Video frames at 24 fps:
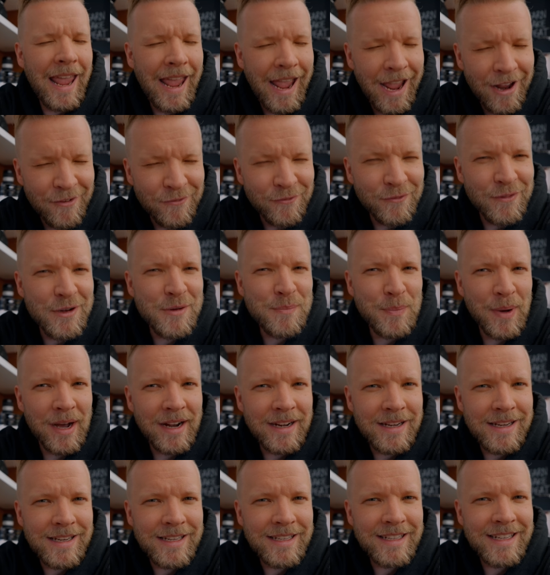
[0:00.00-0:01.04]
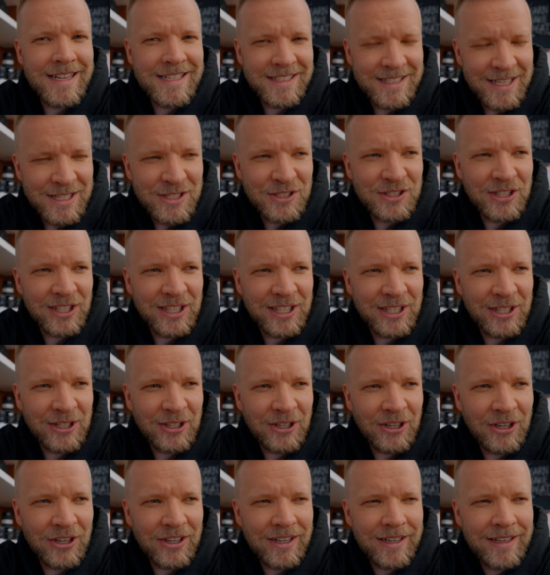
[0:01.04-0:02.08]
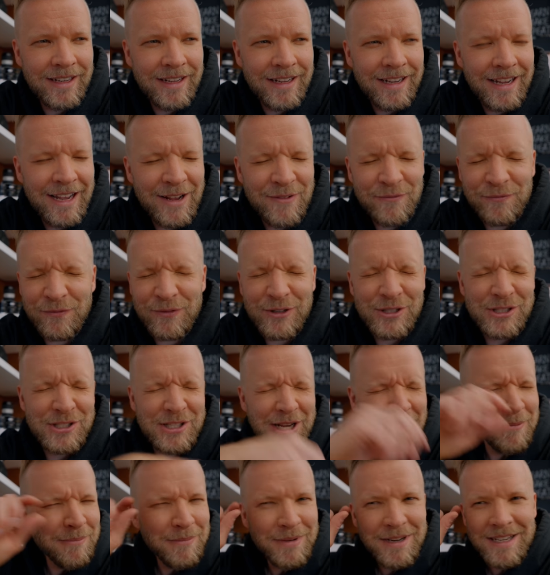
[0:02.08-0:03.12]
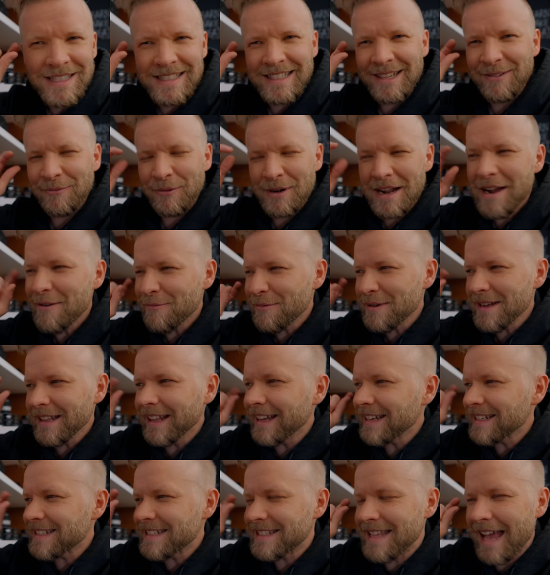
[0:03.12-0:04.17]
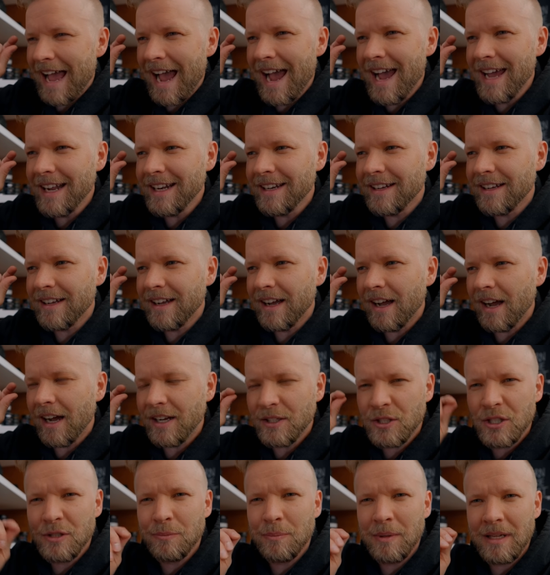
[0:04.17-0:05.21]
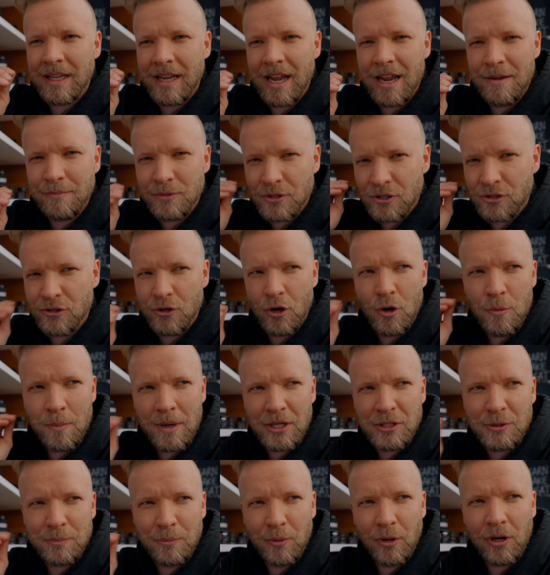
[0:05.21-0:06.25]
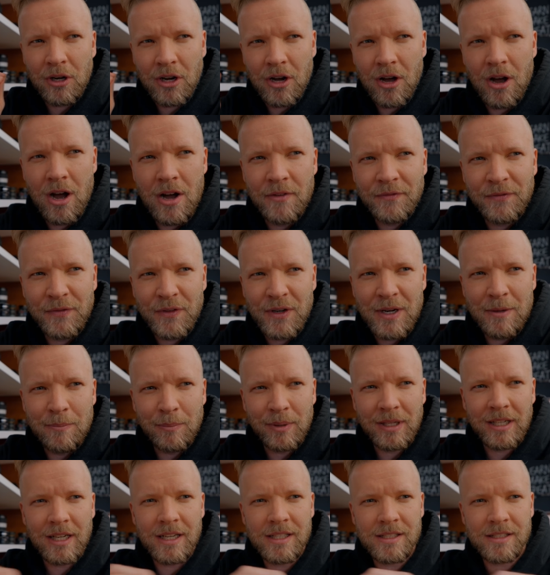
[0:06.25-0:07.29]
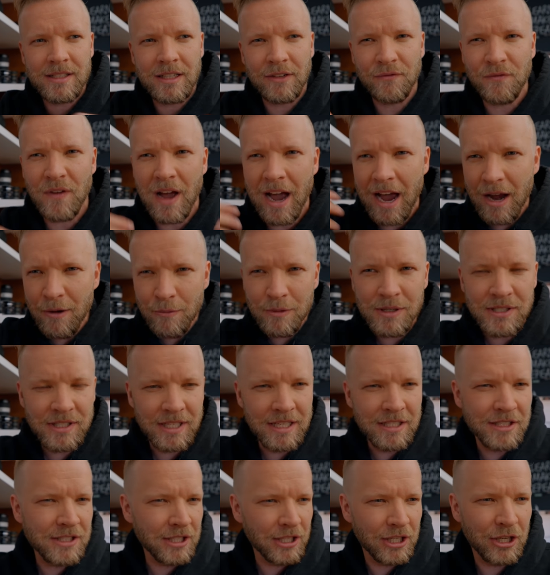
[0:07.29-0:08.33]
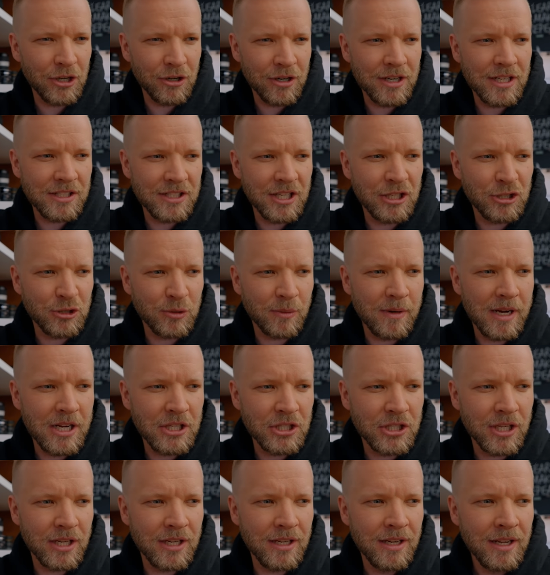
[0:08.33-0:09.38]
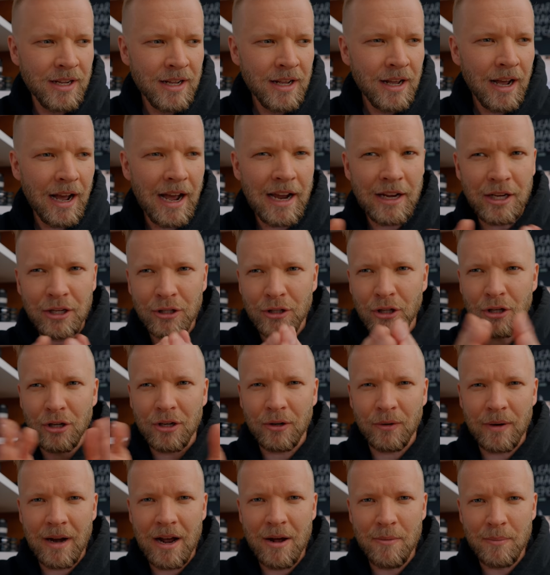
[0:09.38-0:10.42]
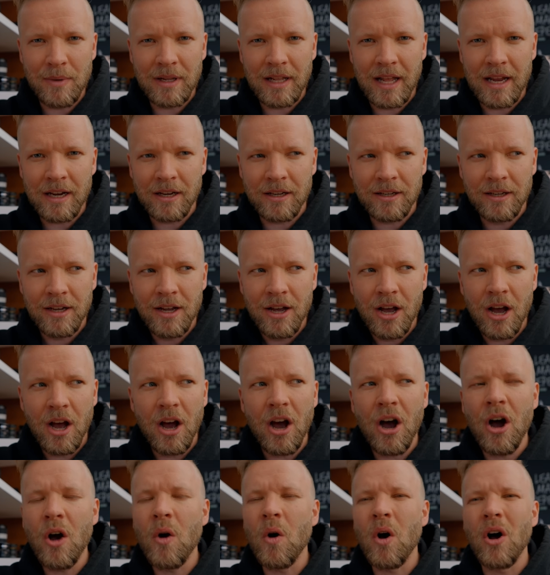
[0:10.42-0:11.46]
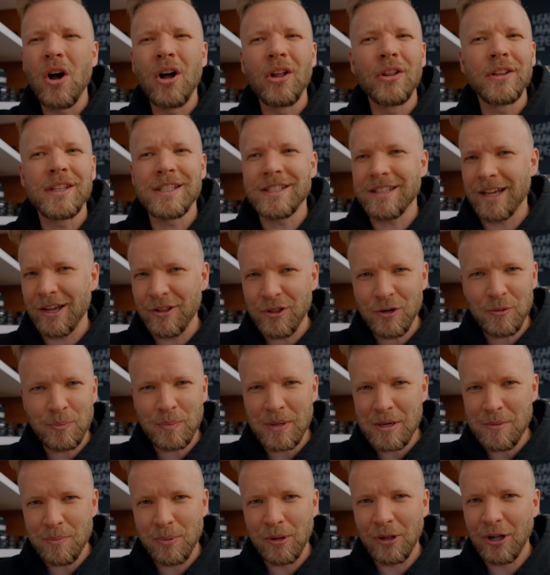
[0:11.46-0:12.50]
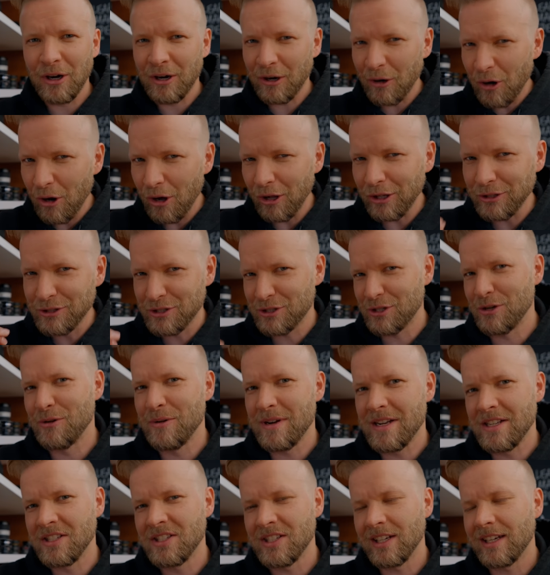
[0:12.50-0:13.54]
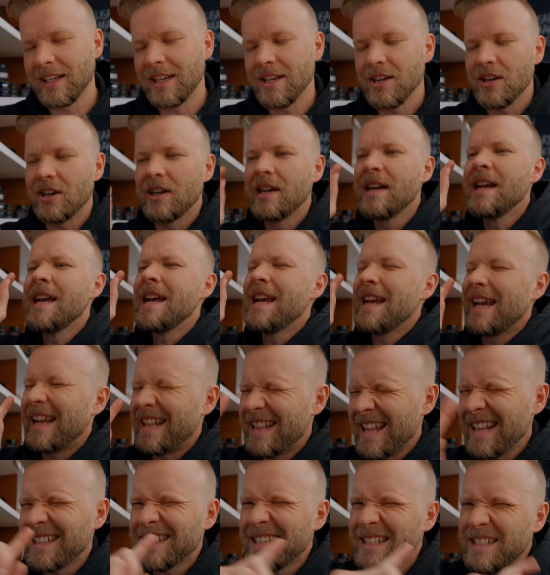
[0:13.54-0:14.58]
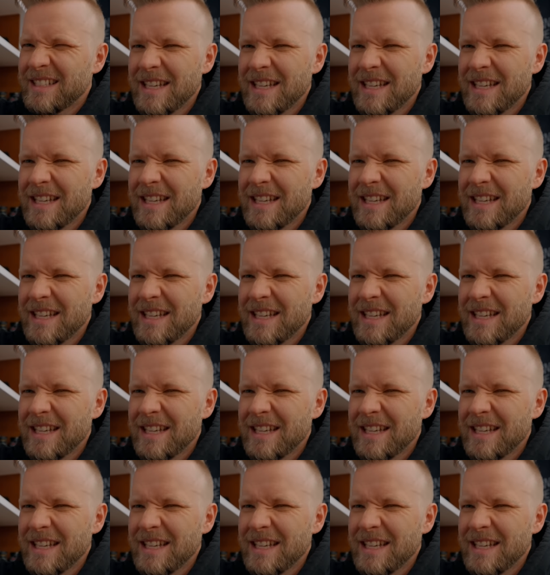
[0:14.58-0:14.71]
everybody is insecure. And for some reason, when I realized that, I just became so much more confident because if I was insecure in a situation, I could look around and be like, oh, all these other people are also insecure. And that's the